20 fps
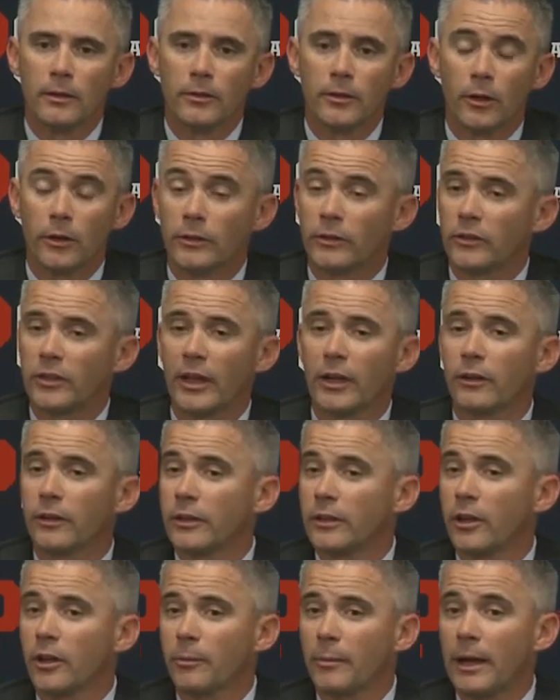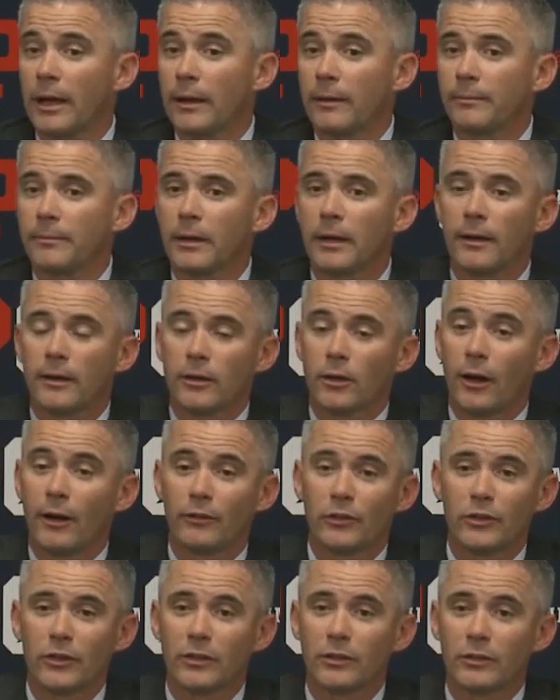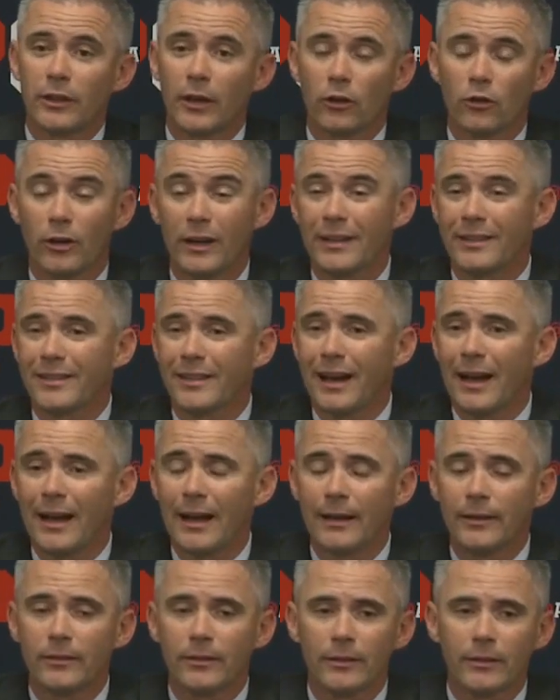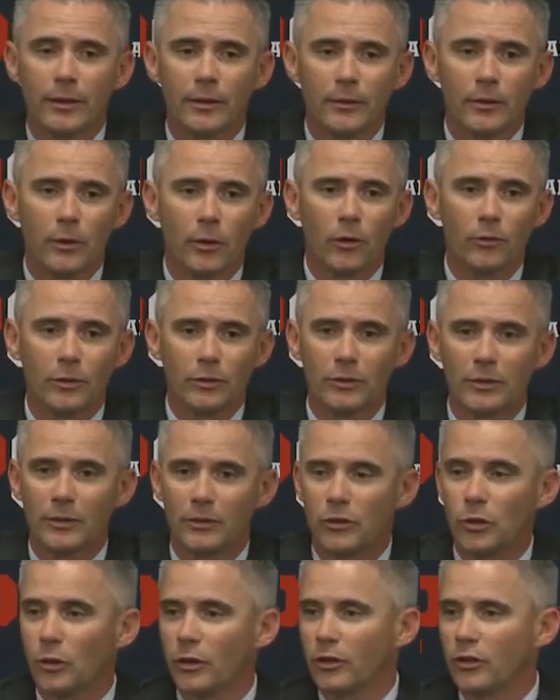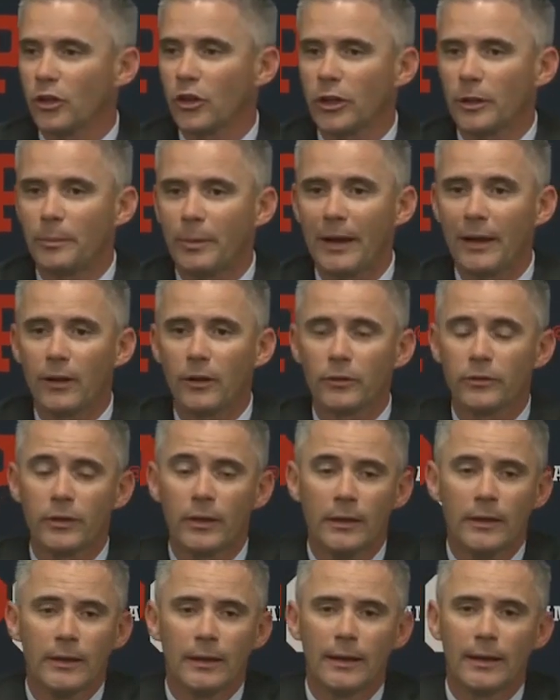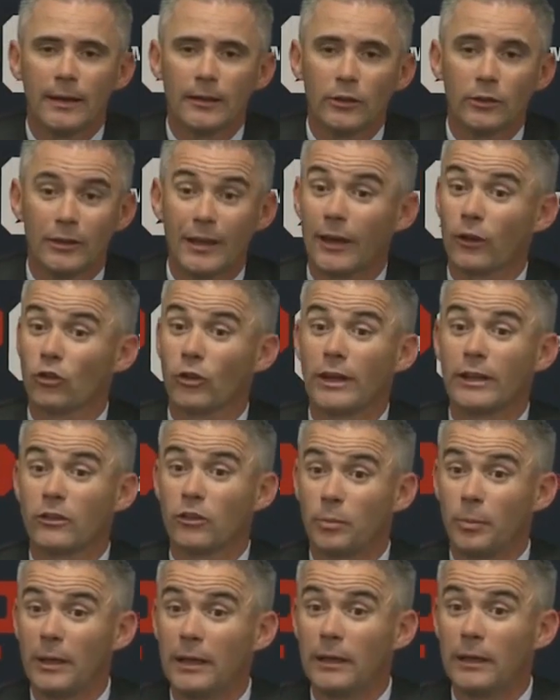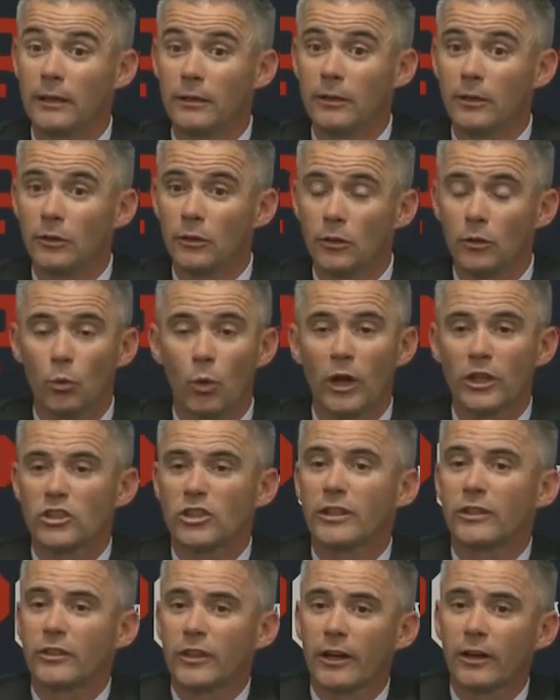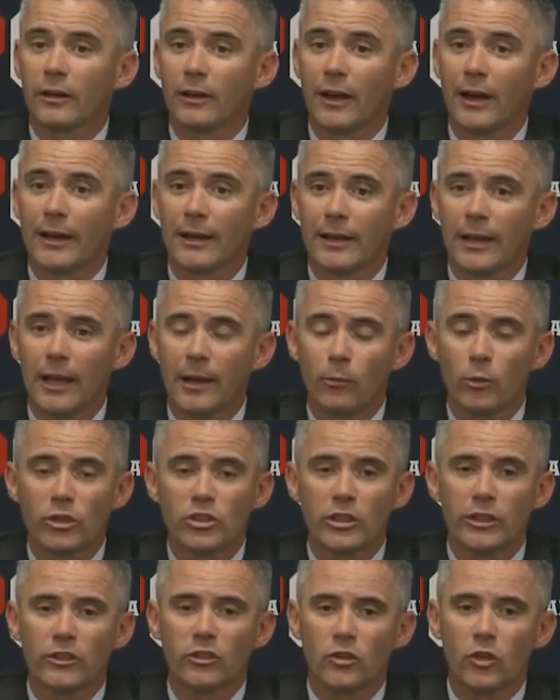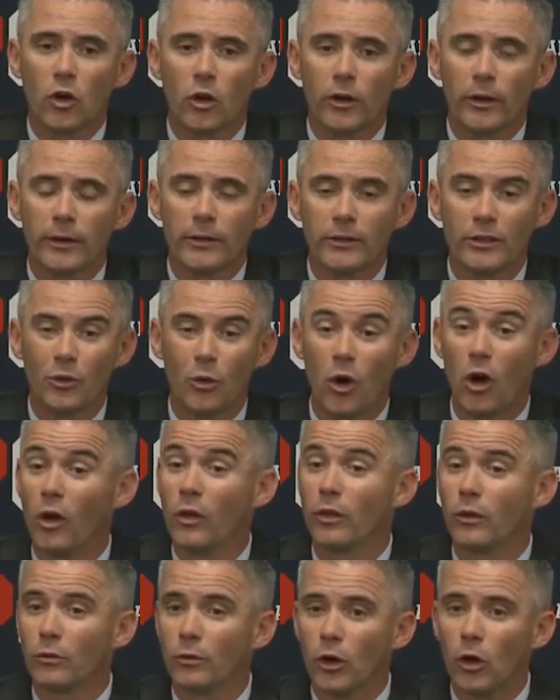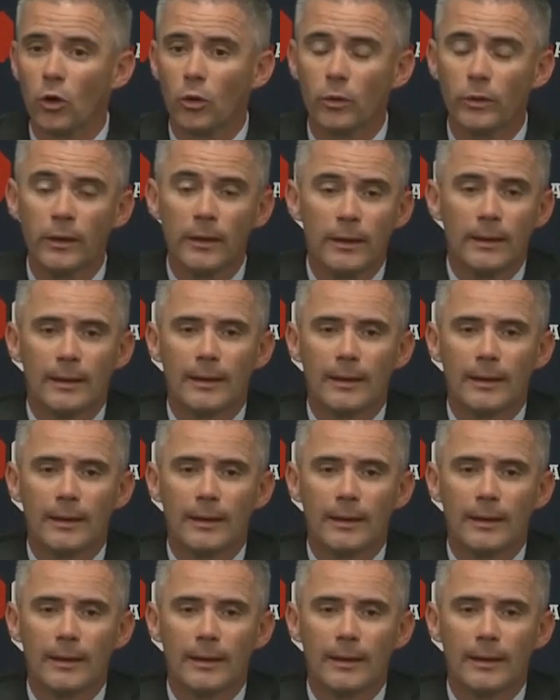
You know, he's a talented young man. Uh, obviously, he's got great size, you know, over 230 pounds. Uh, he's got great speed. You watch the East Carolina game, which he started, you know, on the road.